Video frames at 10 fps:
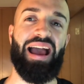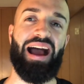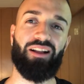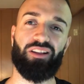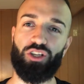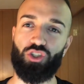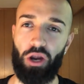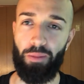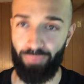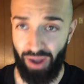how to
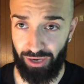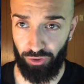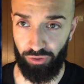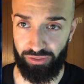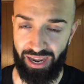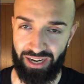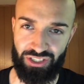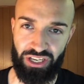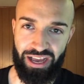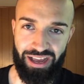destroy back row
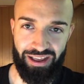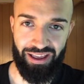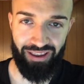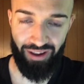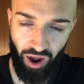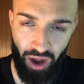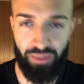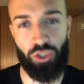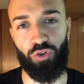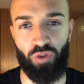decks
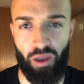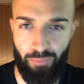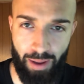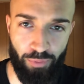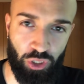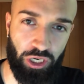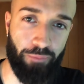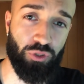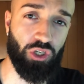on the Trif Game membership.